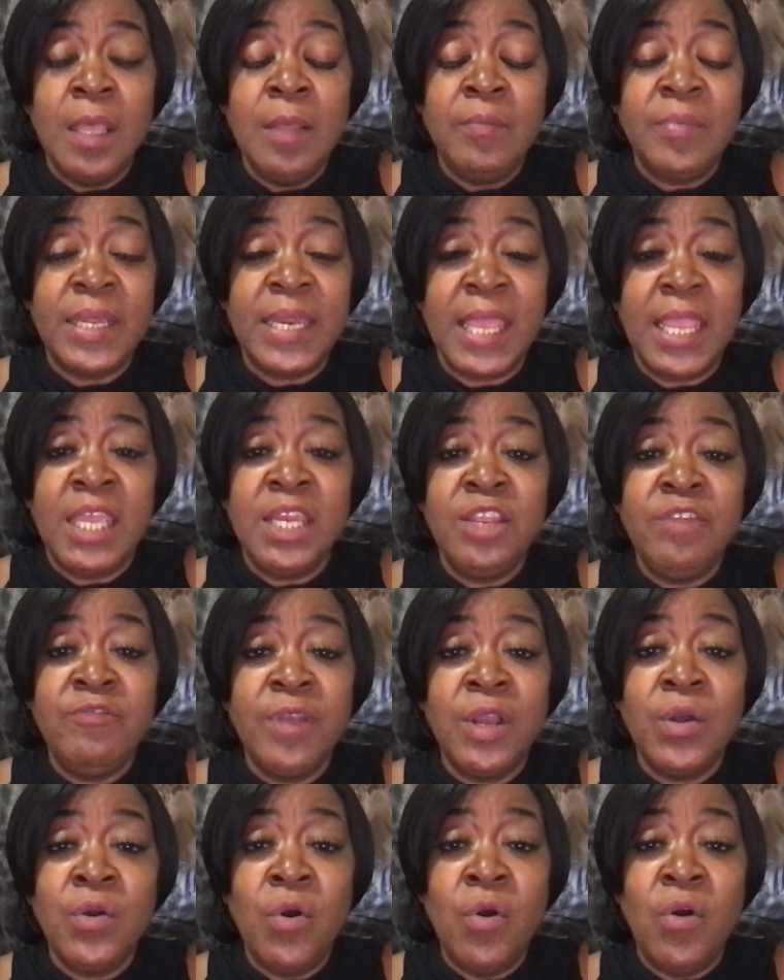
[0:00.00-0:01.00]
but any
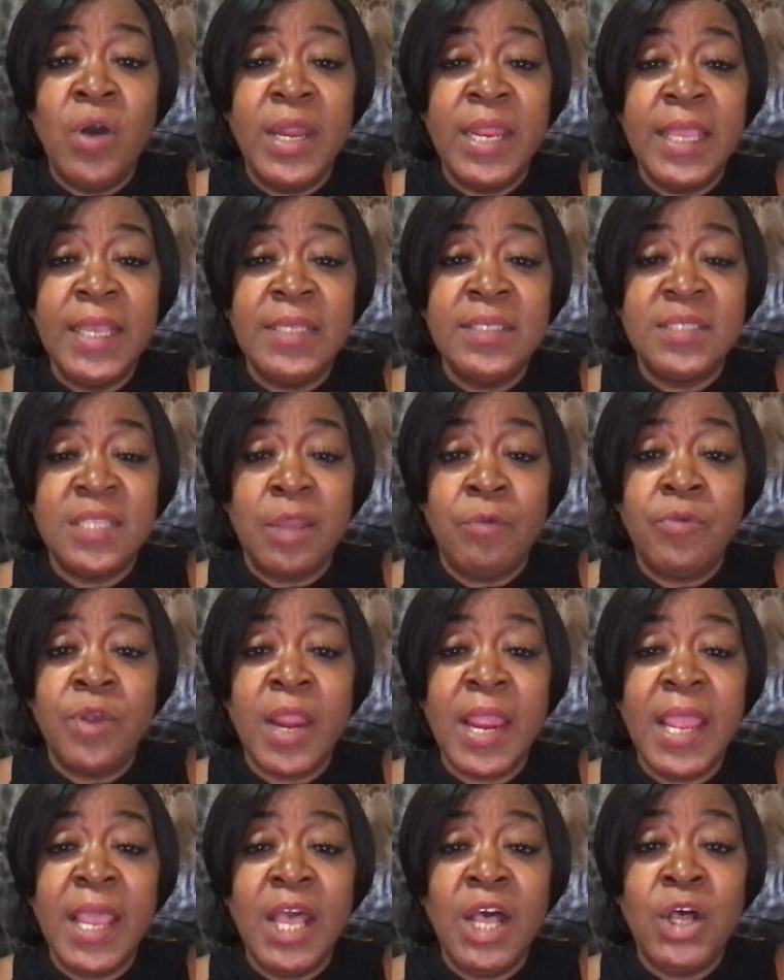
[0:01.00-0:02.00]
recordings that were
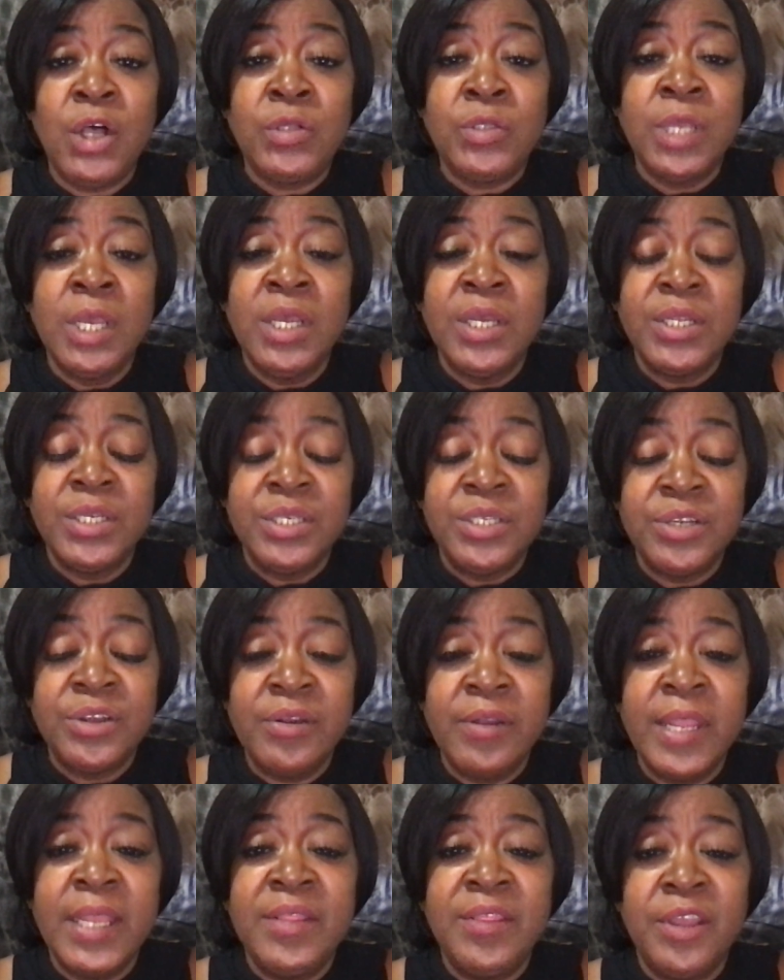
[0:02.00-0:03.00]
held
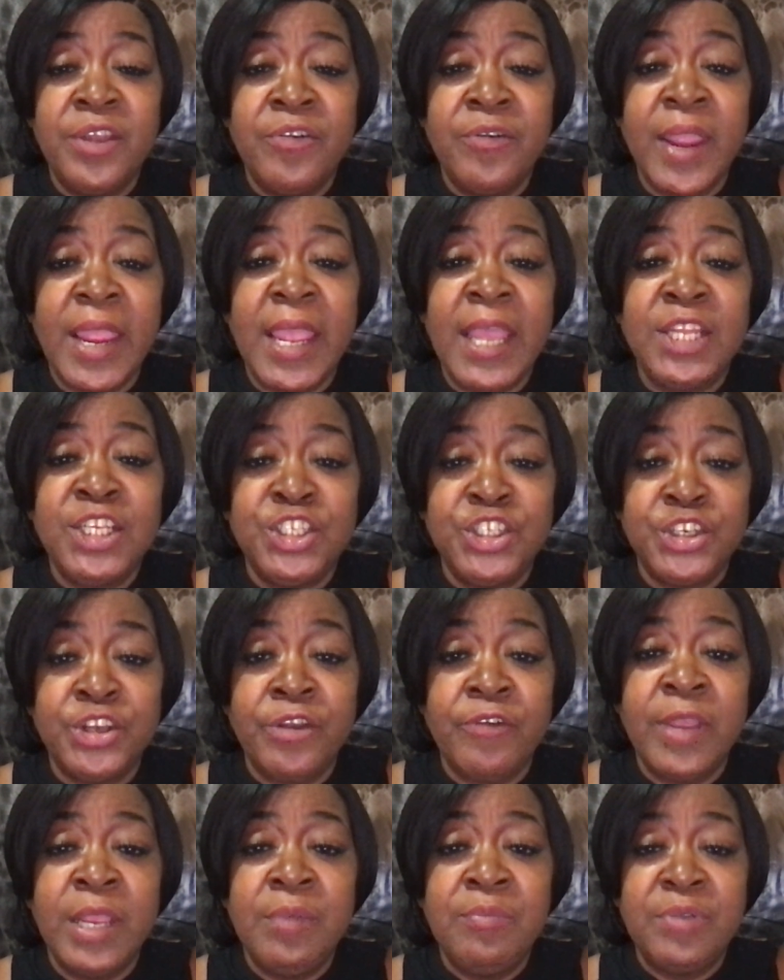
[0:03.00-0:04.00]
during the grand
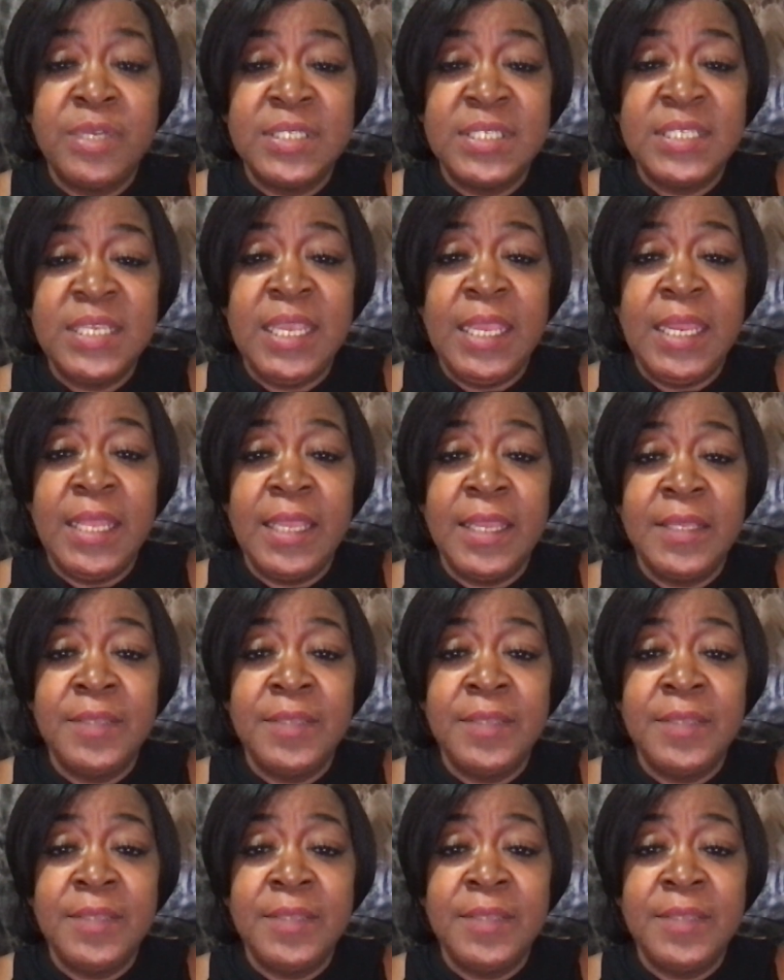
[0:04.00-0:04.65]
jury proceeding.